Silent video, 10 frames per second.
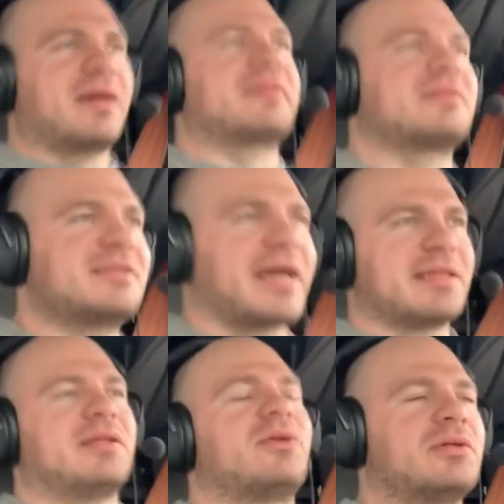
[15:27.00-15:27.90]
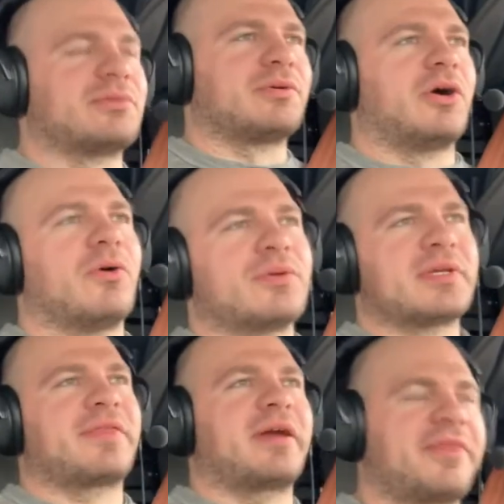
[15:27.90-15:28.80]
tight local roads.
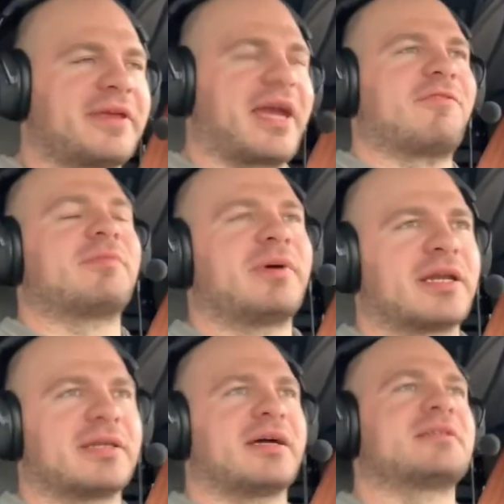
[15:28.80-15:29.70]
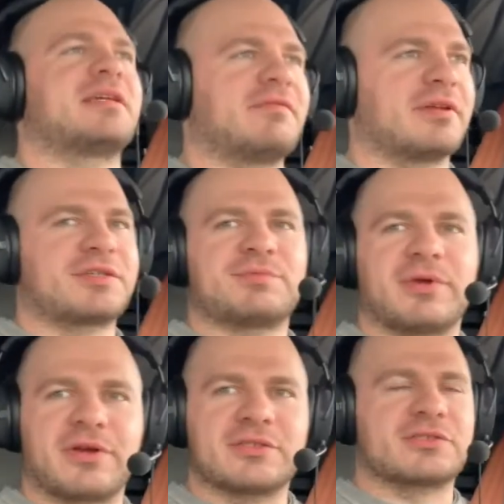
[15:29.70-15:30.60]
I think everybody does, even
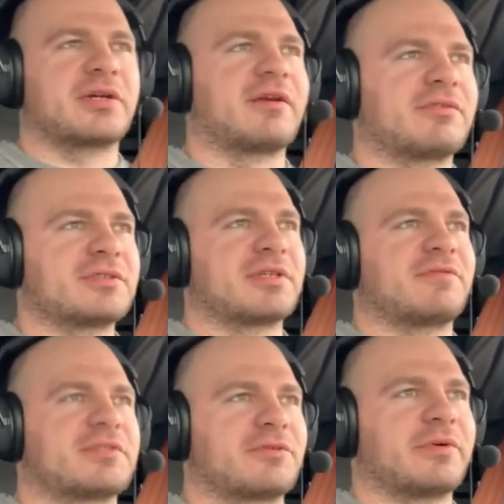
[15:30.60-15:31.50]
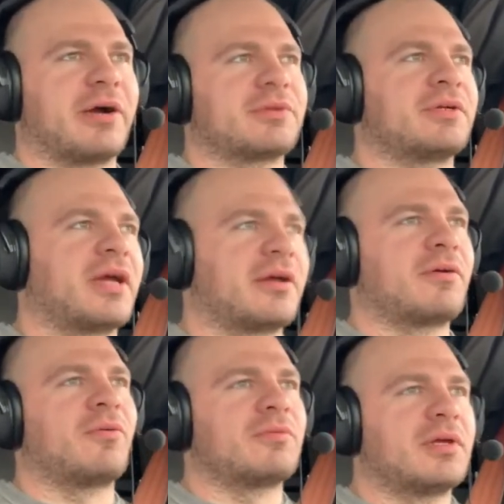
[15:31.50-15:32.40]
experienced drivers. If it's a route you're not
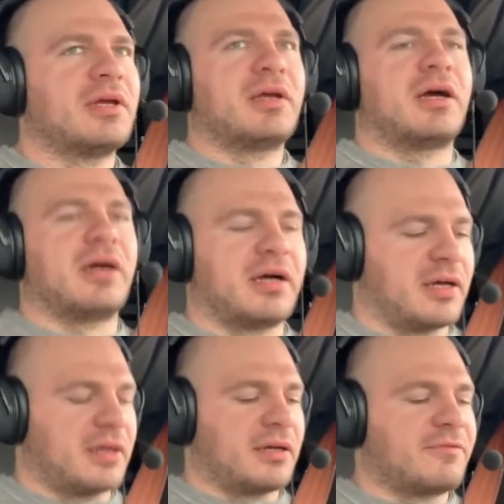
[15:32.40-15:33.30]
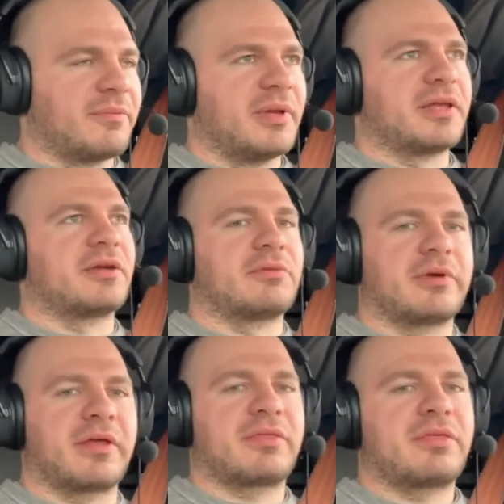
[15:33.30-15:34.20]
familiar
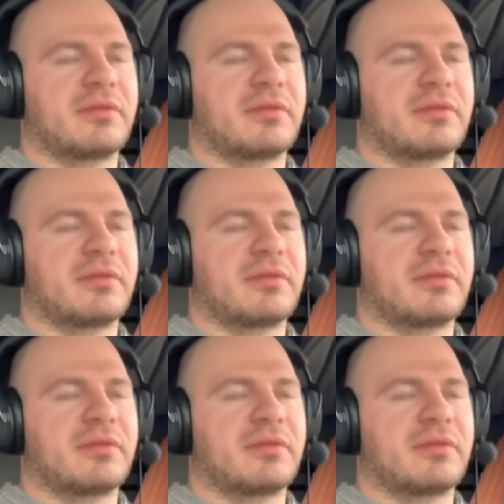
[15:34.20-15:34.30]
with,